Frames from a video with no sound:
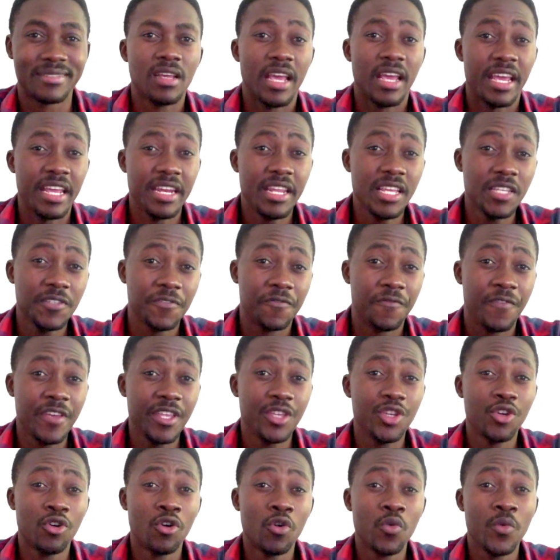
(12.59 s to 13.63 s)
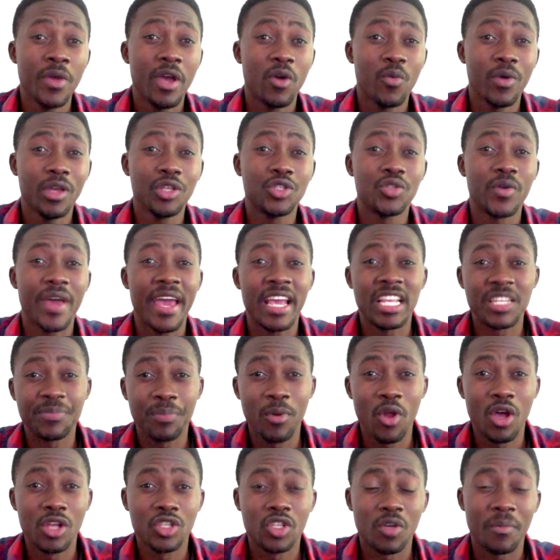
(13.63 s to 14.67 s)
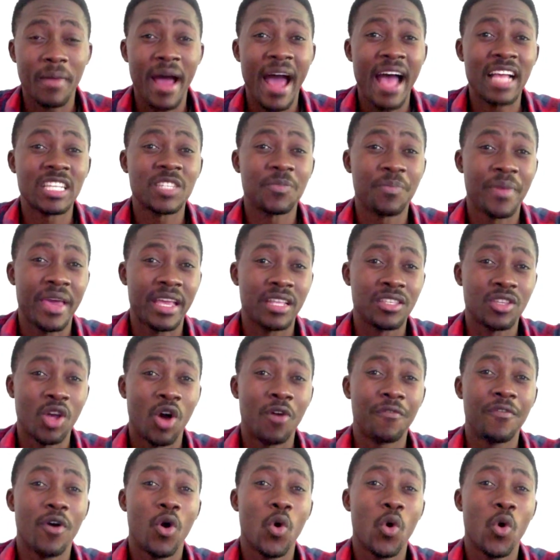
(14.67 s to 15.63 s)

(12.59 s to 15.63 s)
In this video, we are going to explore some aspects of